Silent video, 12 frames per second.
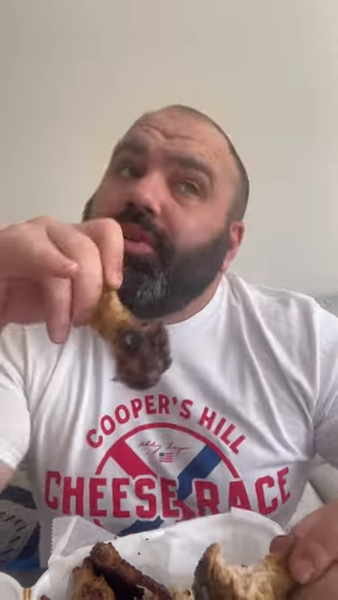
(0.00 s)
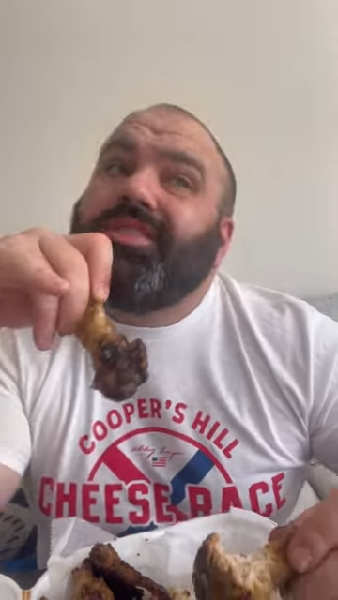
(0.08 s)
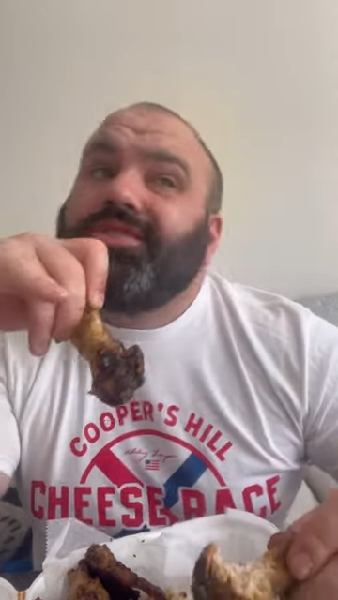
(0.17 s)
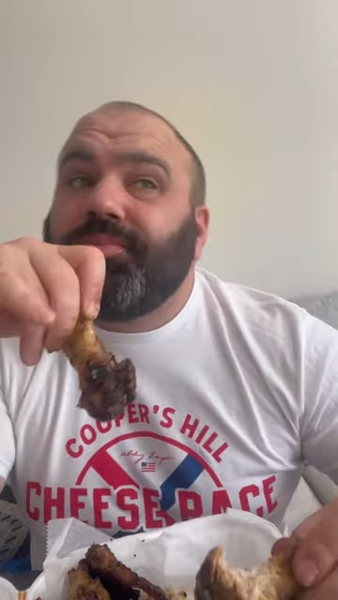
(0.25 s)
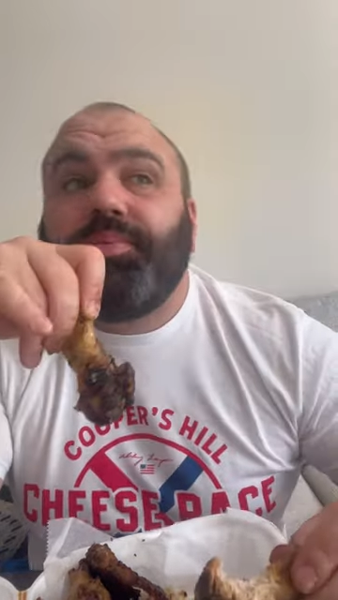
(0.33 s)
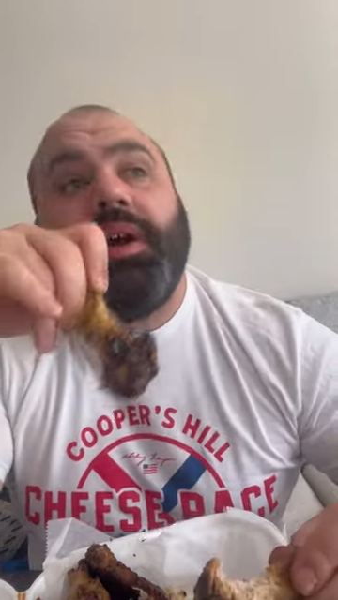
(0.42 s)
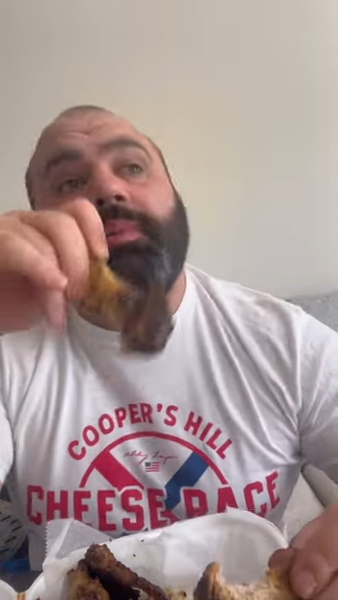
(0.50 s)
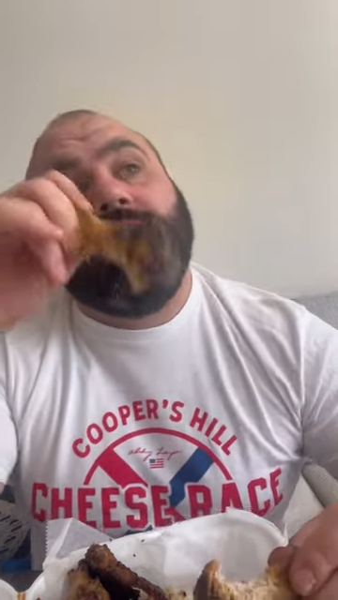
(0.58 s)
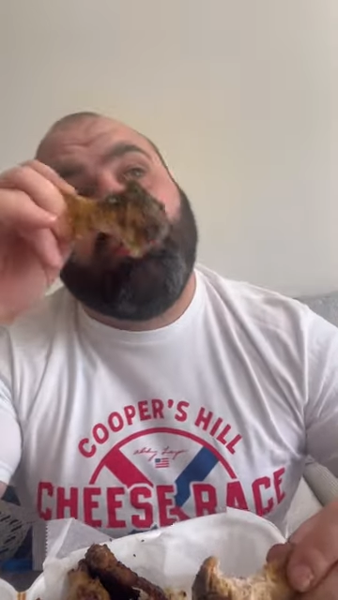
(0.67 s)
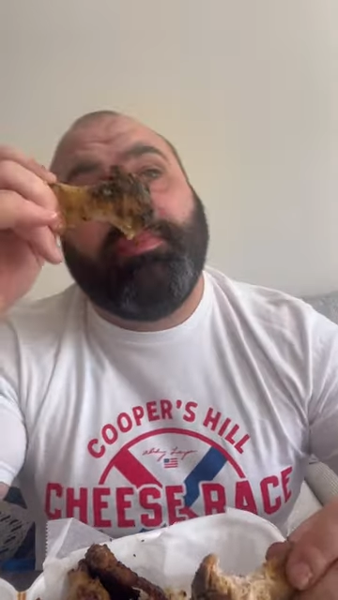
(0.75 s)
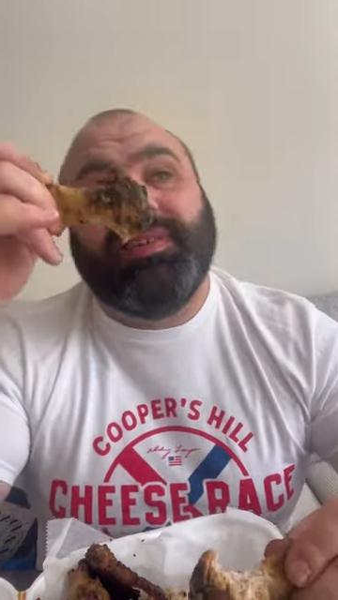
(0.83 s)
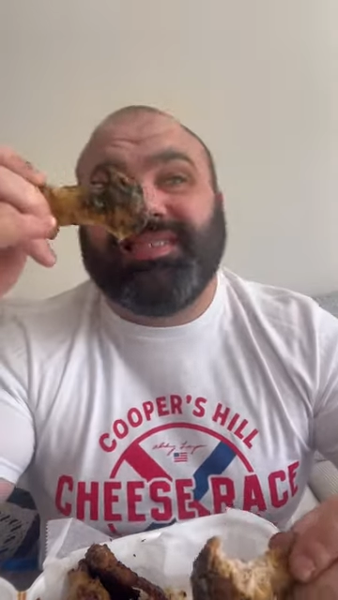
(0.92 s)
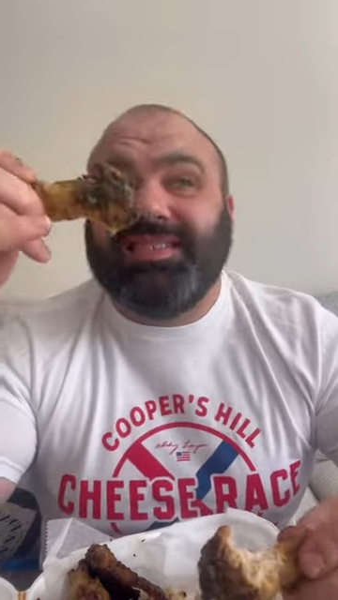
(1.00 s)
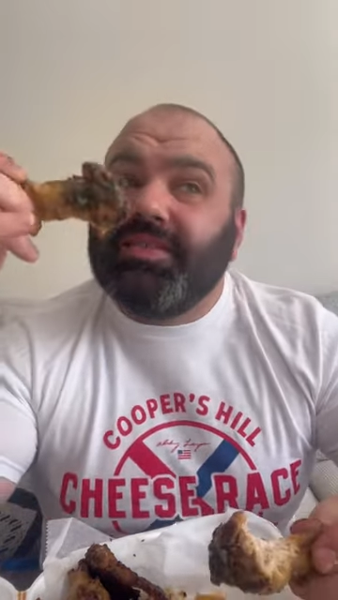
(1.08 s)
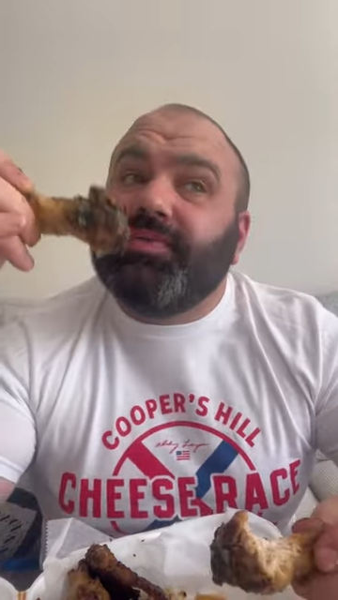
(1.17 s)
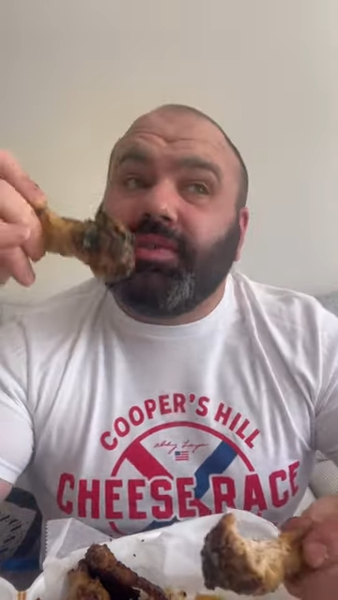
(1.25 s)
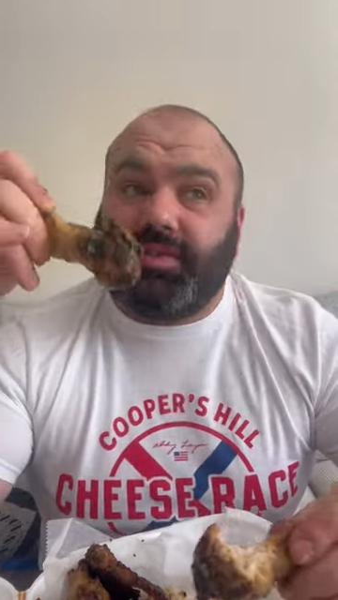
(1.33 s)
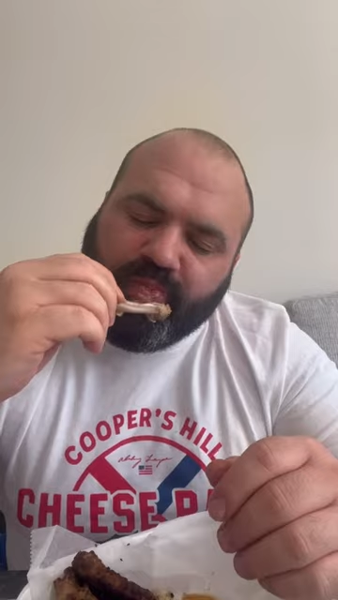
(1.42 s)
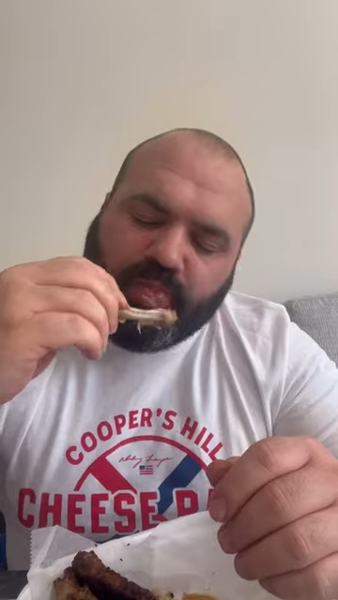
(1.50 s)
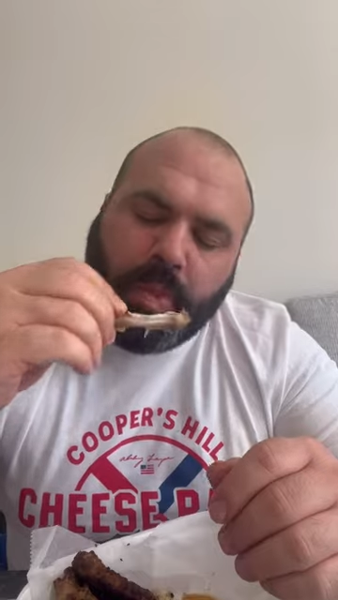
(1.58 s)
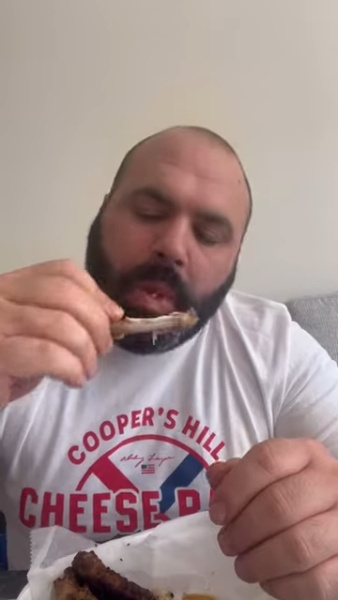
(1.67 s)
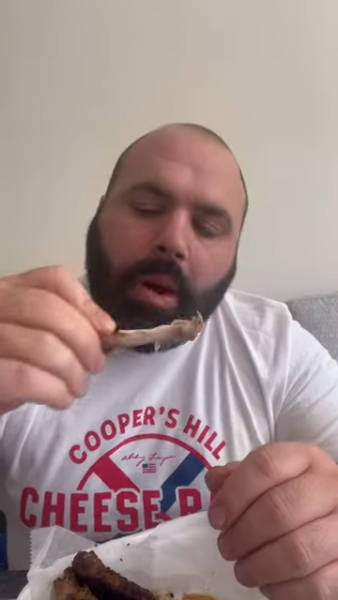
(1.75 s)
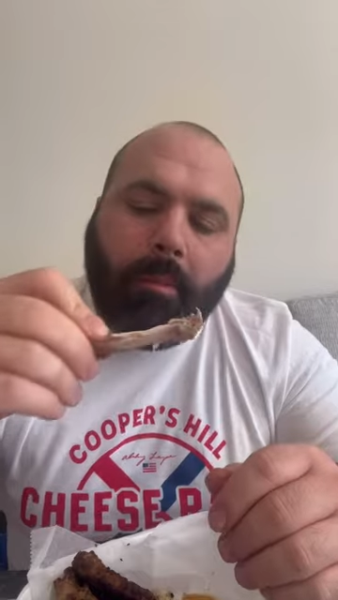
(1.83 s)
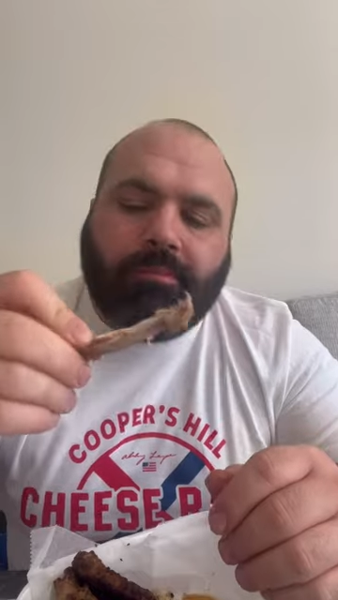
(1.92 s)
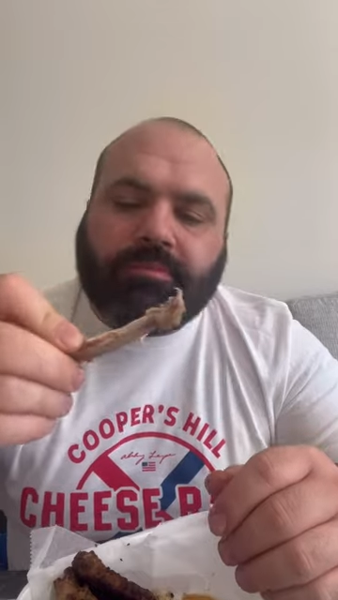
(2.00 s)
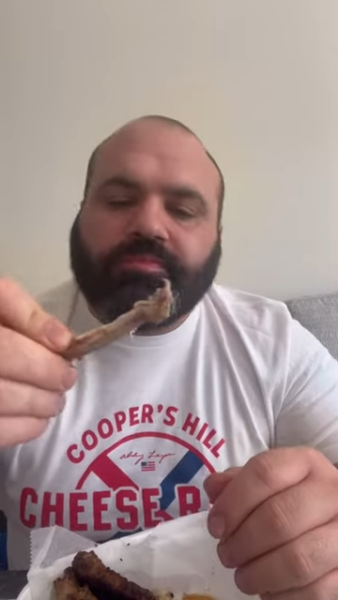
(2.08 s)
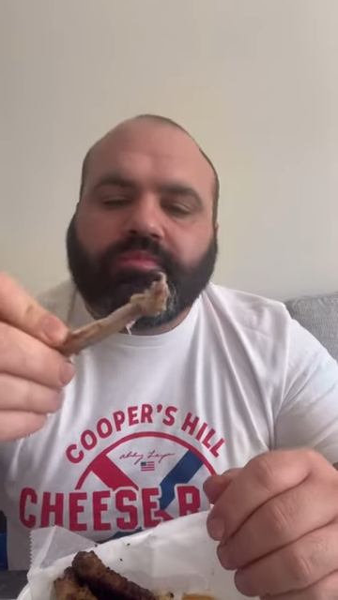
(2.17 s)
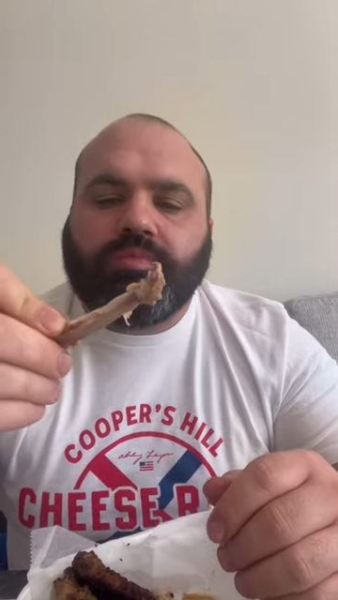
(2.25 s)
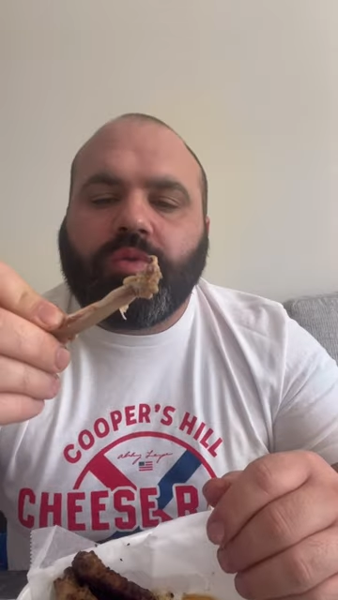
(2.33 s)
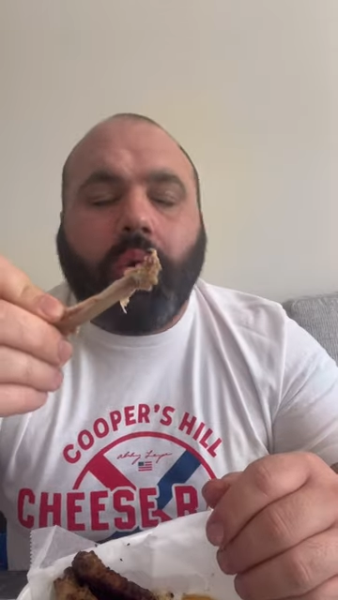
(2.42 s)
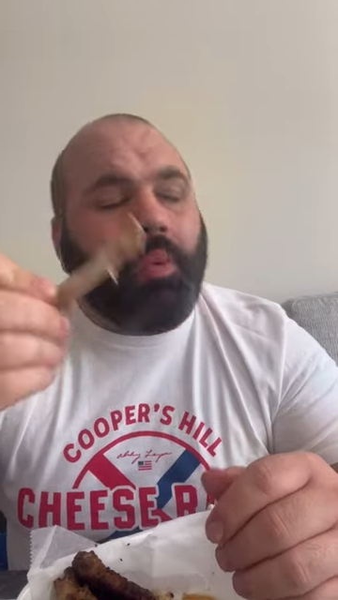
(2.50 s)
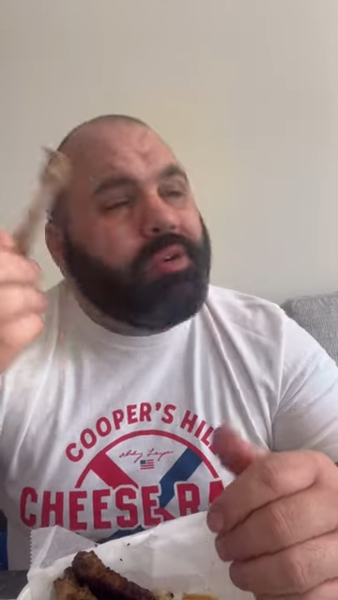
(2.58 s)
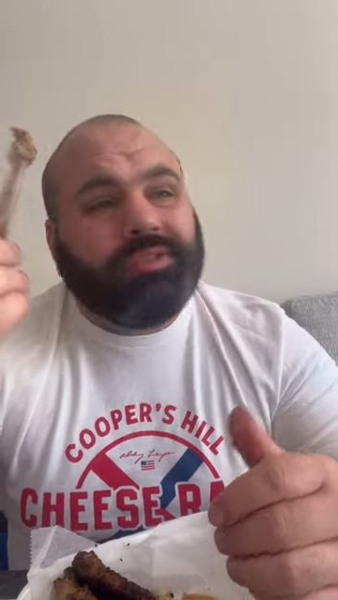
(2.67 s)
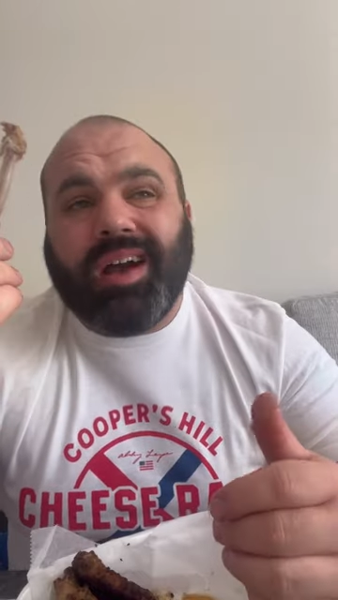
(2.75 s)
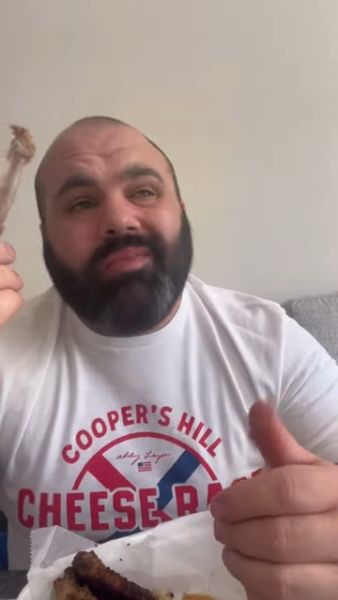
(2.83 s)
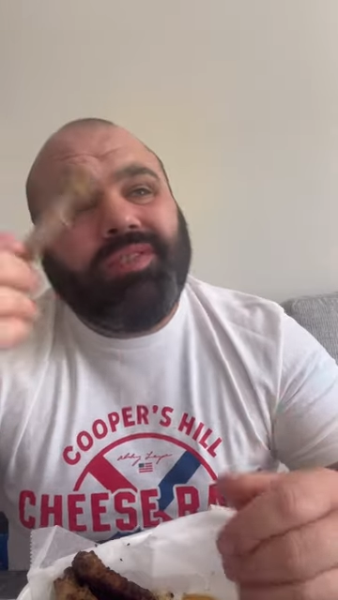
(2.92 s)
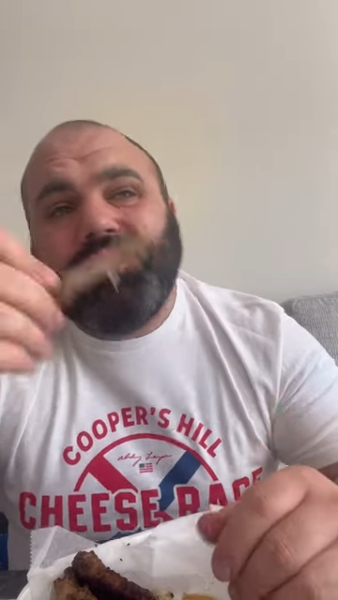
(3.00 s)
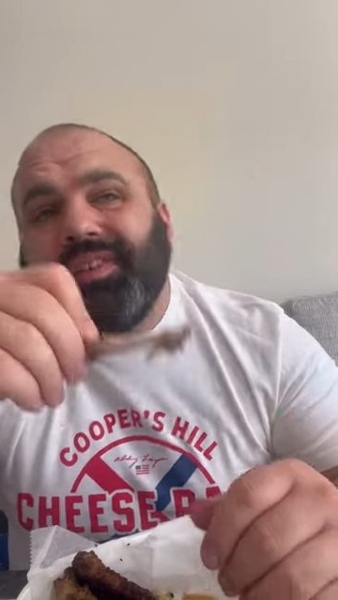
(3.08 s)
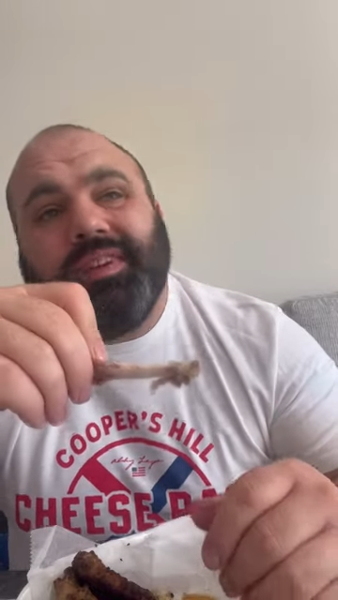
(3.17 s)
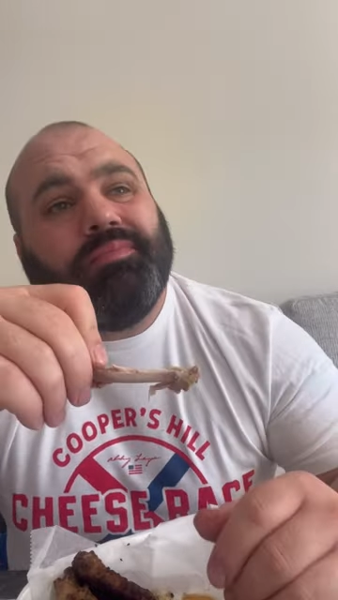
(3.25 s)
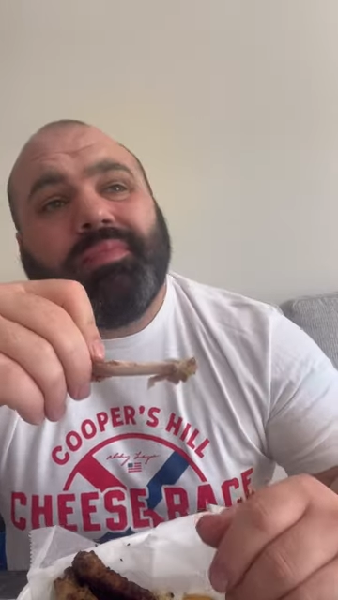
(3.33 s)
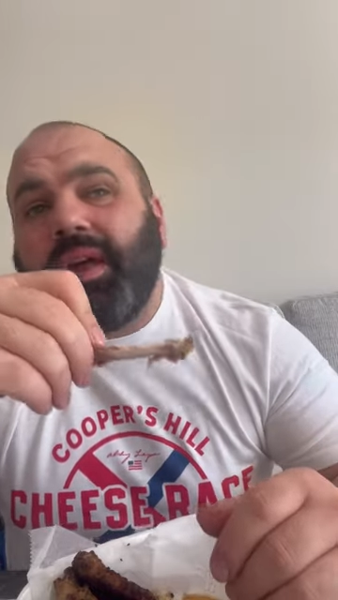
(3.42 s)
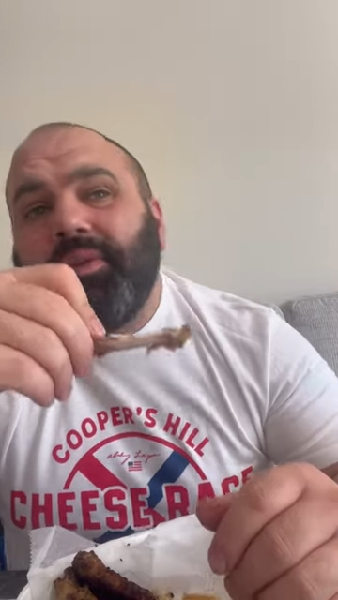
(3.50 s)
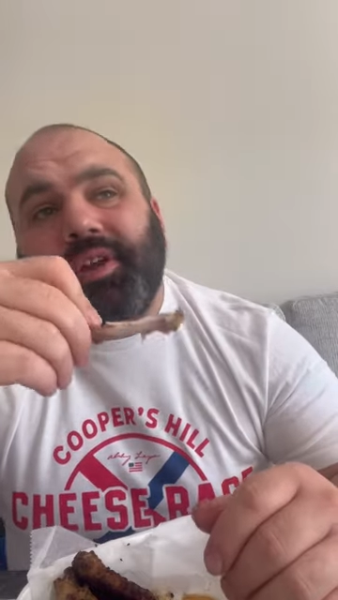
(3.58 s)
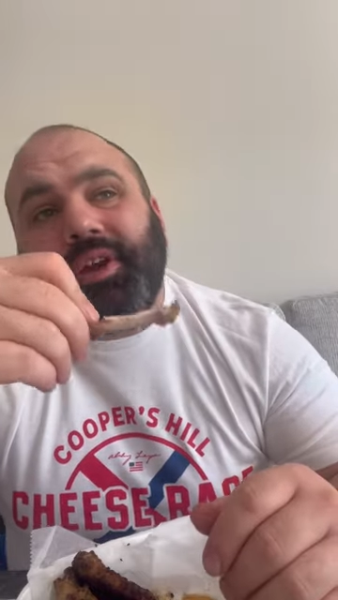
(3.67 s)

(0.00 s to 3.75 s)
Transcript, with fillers: We also probably have the best defense. We're top 15. I don't